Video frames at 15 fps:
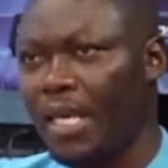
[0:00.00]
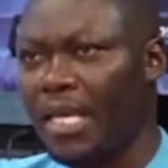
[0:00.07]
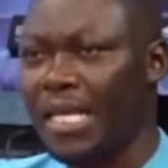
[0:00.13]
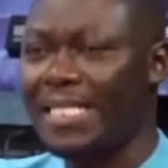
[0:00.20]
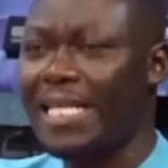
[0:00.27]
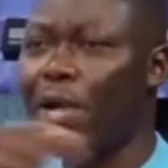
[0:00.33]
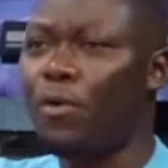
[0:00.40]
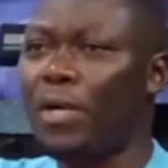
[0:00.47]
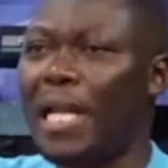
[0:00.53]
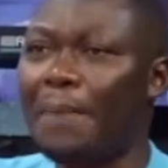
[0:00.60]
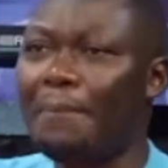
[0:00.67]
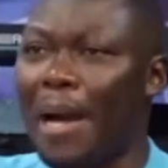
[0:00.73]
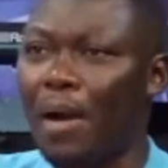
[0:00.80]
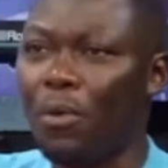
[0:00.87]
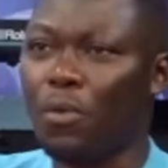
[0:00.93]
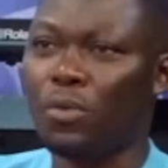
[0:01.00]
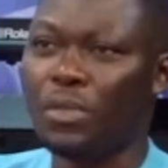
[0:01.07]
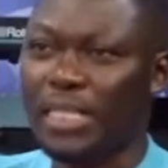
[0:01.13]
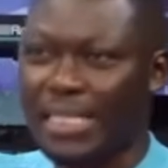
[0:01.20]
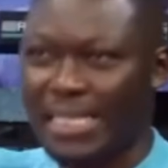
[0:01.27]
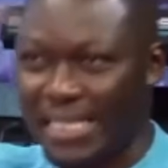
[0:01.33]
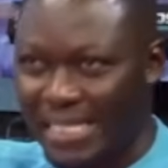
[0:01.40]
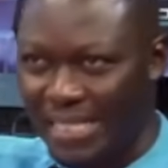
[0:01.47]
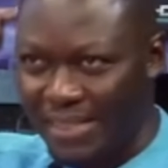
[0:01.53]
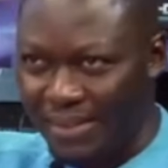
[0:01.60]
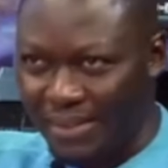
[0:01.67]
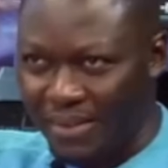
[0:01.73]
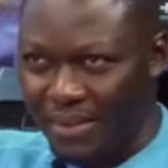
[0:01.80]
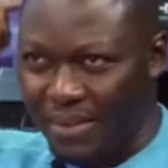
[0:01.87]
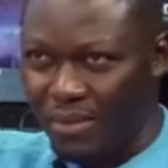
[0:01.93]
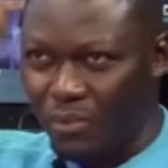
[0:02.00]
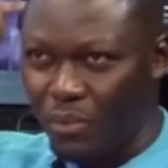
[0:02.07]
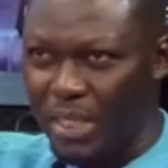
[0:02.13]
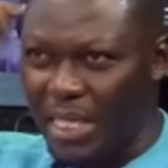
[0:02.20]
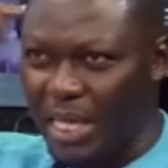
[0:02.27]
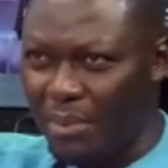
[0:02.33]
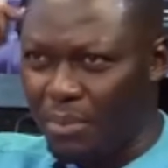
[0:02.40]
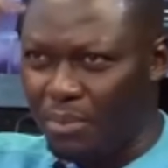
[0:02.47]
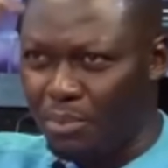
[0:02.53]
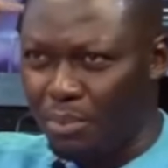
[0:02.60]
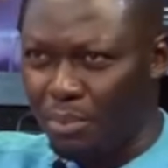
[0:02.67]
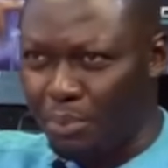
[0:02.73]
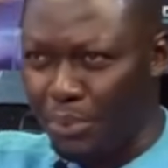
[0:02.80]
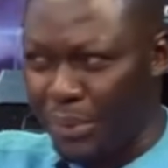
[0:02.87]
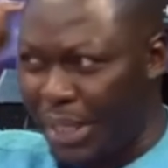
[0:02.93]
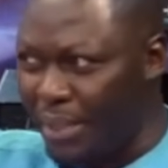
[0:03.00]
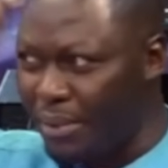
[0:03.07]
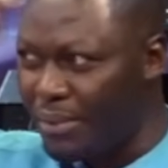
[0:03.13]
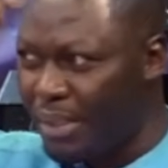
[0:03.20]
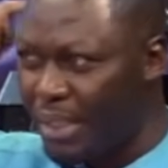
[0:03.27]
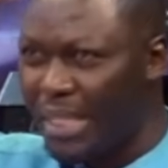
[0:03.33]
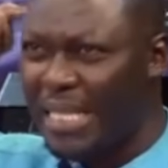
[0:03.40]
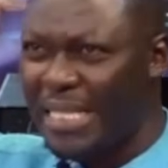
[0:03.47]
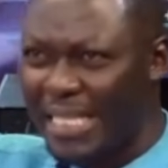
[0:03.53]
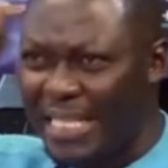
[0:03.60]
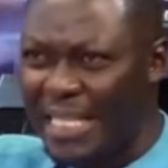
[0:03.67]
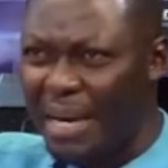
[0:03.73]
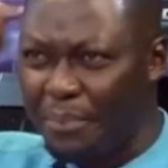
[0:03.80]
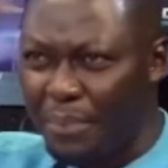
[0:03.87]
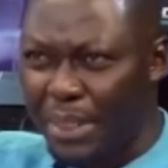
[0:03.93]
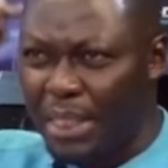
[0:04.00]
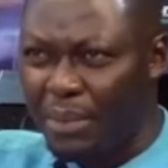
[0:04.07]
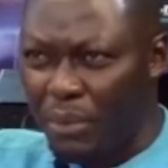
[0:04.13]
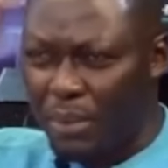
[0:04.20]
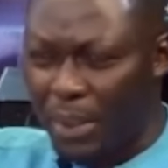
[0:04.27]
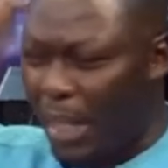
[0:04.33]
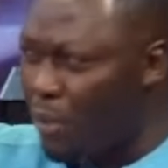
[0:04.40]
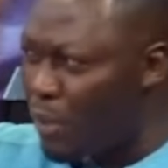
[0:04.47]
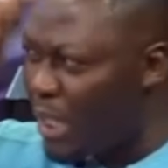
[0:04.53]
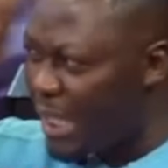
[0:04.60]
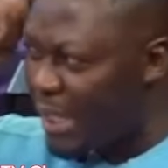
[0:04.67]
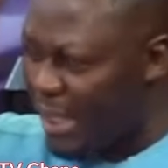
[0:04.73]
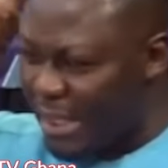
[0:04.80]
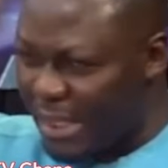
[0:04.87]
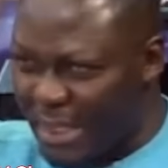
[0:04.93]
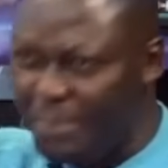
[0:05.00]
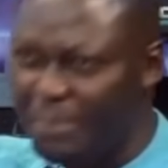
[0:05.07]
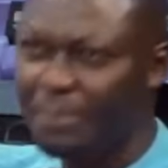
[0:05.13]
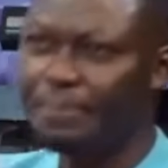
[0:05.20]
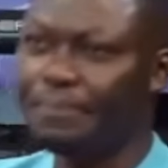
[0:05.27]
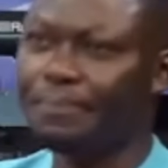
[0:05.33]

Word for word: The Sakola back could meet tea. We now bring internal building every meeting.